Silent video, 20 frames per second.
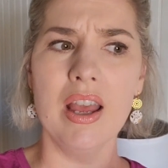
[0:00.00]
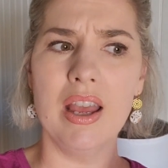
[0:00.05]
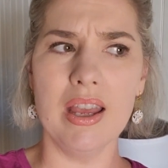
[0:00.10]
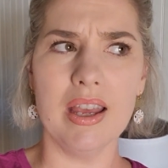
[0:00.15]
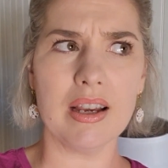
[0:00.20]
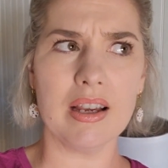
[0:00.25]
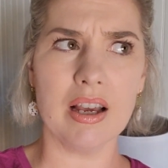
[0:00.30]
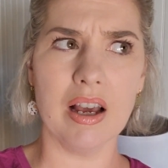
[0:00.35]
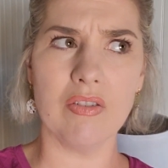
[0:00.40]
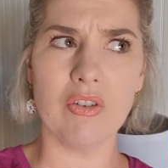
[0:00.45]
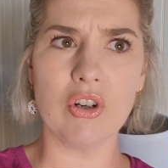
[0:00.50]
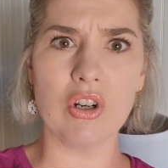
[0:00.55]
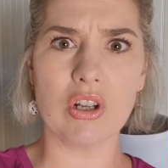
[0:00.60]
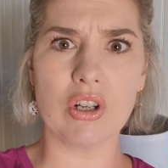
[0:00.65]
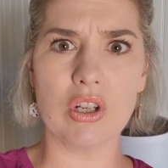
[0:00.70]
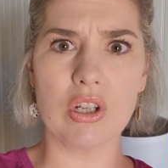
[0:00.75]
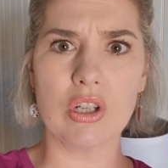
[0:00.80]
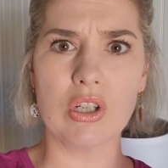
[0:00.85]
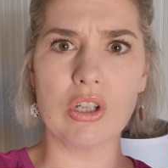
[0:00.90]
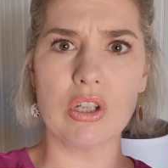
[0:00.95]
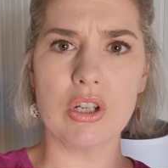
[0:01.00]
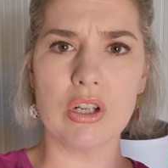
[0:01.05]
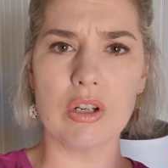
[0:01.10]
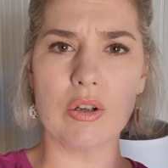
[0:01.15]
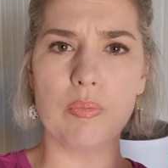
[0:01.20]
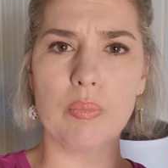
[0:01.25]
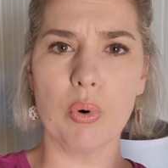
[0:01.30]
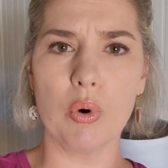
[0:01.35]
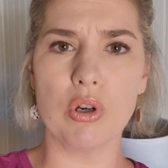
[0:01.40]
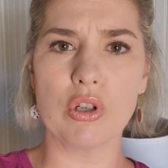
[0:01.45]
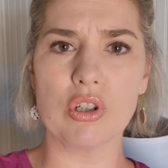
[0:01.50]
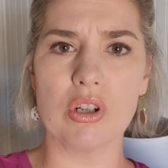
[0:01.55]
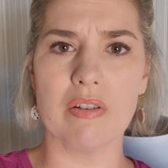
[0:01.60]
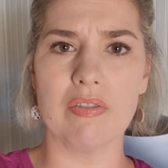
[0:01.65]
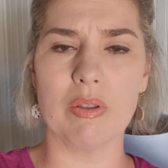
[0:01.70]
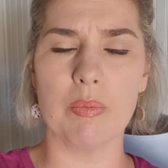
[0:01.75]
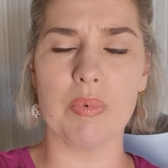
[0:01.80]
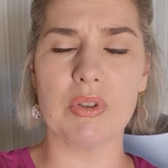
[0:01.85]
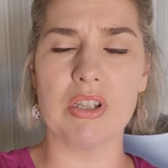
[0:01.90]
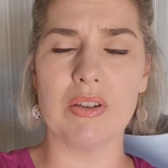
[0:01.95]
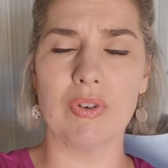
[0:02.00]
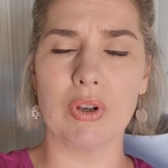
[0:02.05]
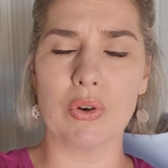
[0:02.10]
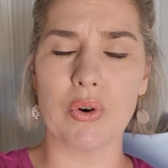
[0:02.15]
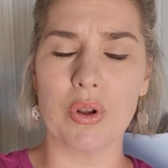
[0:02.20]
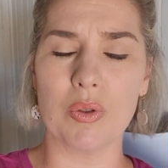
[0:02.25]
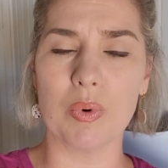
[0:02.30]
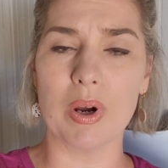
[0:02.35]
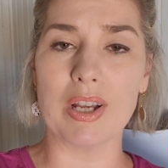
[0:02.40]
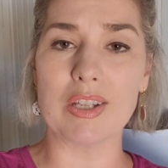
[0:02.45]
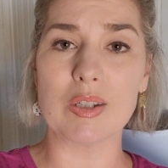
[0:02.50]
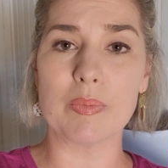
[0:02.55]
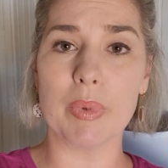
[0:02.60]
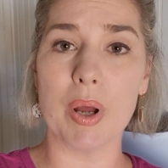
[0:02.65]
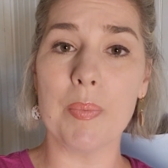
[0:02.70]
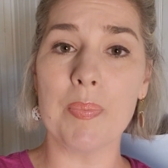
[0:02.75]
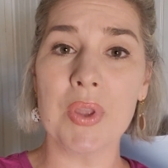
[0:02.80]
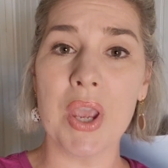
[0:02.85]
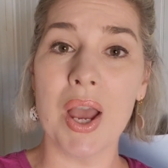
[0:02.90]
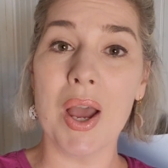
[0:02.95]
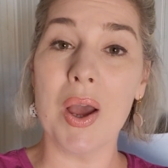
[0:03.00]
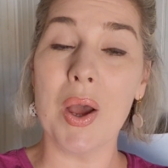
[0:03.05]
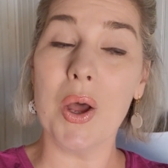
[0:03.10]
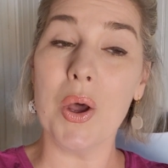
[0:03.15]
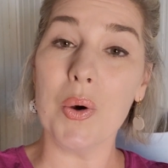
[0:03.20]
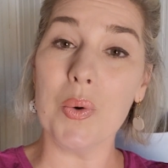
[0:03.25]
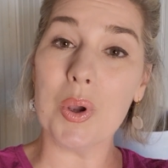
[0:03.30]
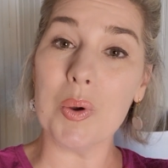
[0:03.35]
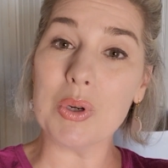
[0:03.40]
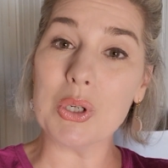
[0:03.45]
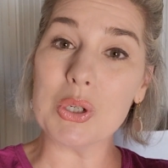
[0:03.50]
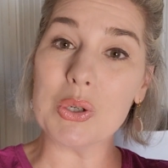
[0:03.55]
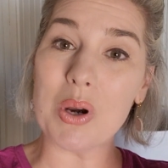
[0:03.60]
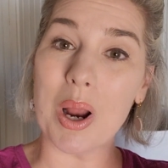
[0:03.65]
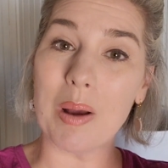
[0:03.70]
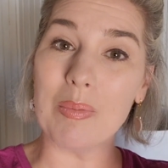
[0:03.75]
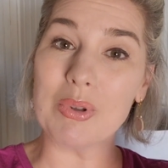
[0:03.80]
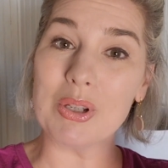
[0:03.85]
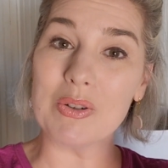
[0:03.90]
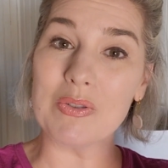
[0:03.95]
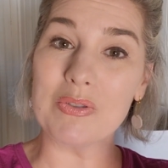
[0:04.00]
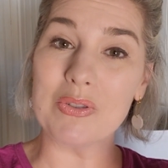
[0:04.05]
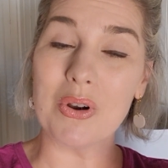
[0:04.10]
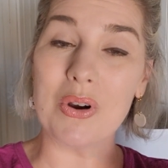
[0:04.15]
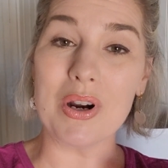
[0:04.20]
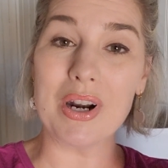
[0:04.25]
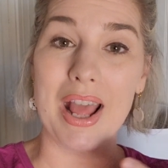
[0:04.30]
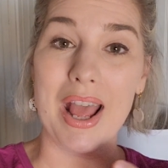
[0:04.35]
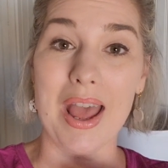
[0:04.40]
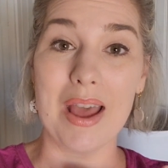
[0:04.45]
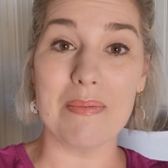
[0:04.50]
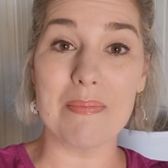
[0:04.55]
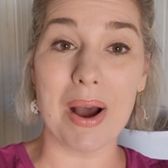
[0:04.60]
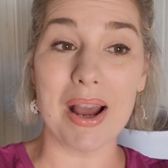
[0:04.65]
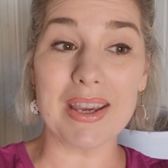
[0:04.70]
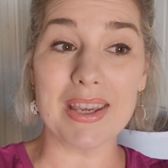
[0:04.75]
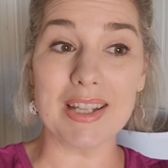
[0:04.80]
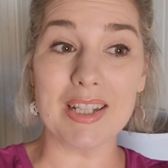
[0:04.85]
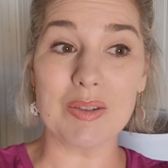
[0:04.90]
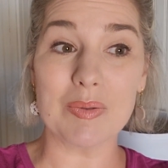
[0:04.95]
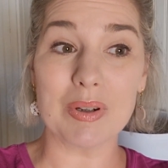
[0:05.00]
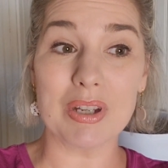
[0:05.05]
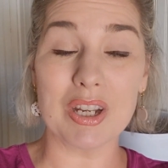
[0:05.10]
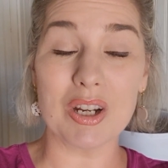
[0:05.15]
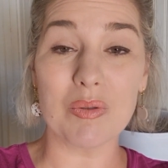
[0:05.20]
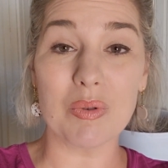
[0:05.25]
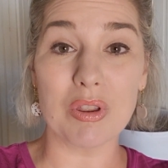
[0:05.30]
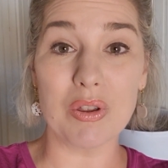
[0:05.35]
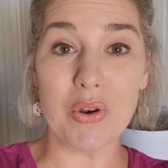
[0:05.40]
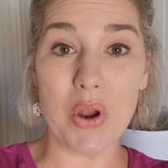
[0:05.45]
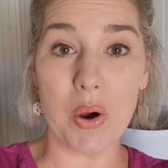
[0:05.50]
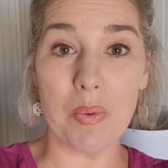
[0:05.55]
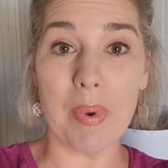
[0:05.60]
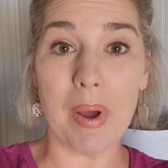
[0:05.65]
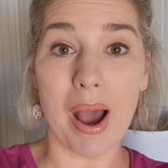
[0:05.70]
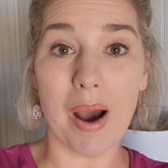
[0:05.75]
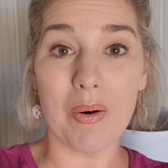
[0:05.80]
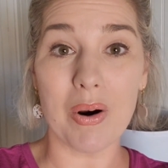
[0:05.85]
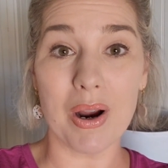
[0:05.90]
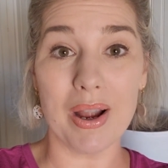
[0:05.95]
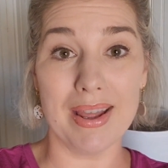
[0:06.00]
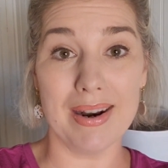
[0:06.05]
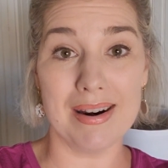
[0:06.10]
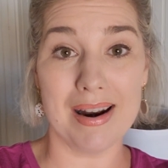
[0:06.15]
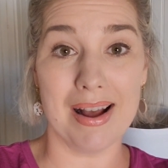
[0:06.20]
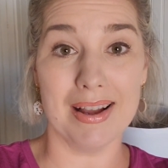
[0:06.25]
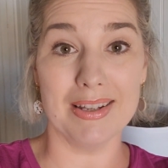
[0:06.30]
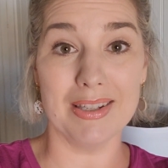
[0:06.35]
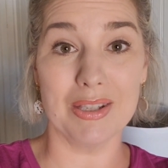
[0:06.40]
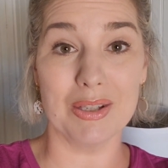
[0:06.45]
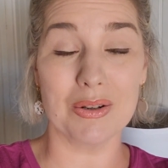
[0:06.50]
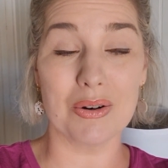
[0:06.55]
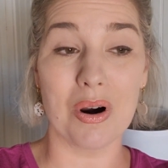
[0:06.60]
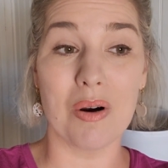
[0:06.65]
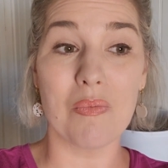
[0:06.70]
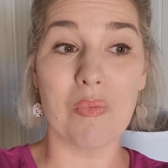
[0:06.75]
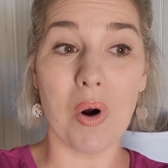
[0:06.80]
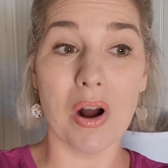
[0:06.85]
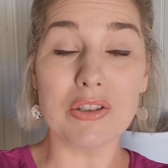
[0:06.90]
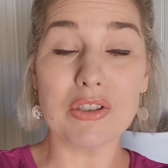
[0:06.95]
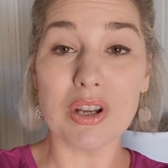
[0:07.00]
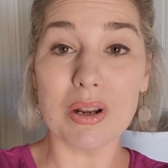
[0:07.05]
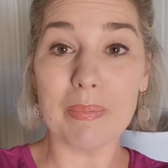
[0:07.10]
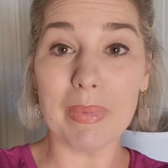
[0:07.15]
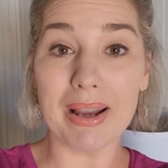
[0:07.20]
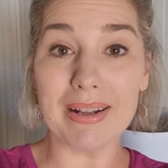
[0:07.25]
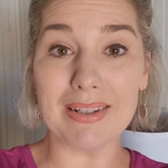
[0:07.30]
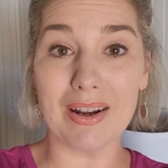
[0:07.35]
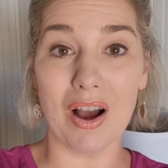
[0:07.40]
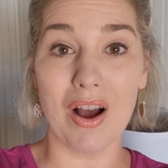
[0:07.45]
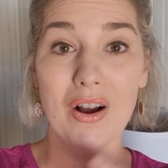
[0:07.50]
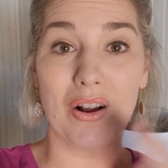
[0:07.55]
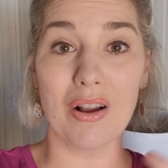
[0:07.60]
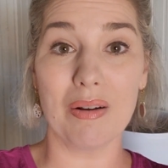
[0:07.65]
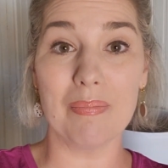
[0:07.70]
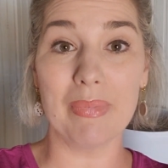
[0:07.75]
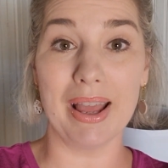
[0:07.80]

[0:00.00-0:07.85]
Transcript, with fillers: It covered a good portion of the Pacific Northwest, but we were trapped in Florida and my kids were here with no power in an ice storm watching my dog.